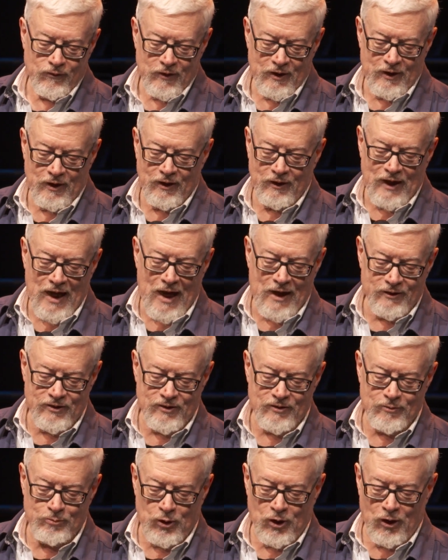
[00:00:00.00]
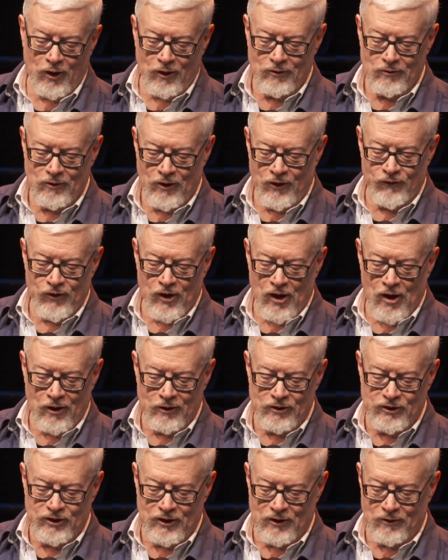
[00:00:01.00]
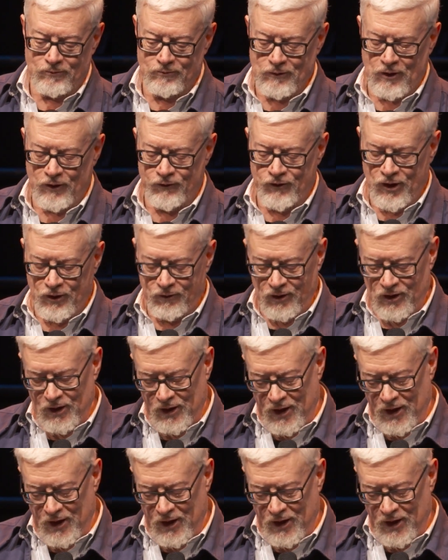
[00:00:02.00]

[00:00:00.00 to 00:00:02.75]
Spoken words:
the last part of the hardship of entering the